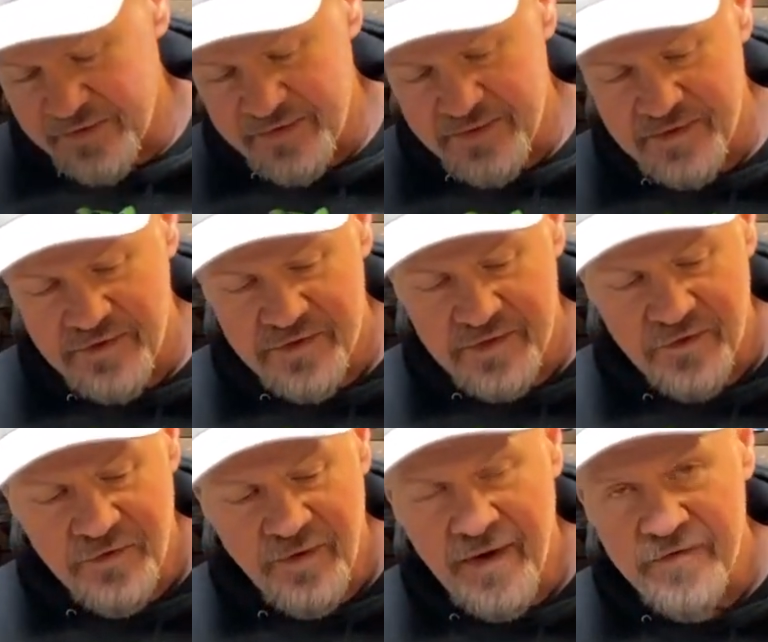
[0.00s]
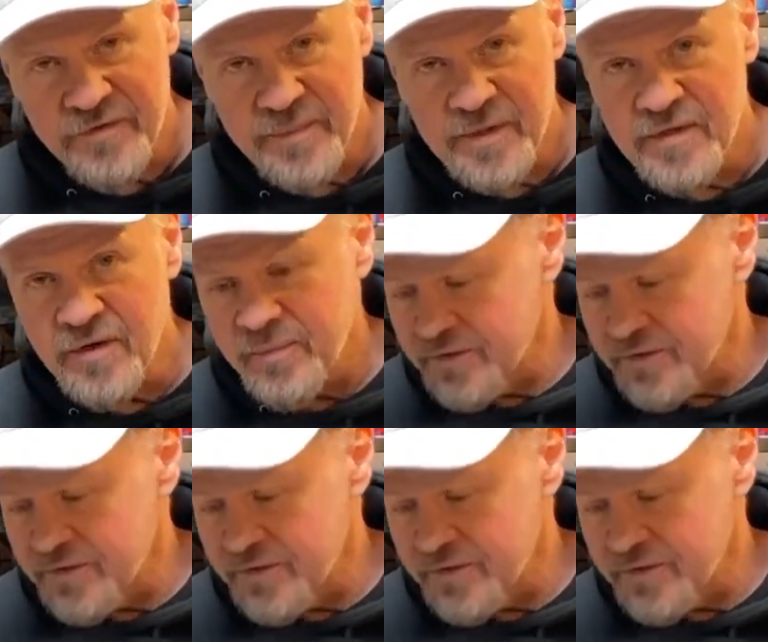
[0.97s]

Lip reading: This is just a Craftsman number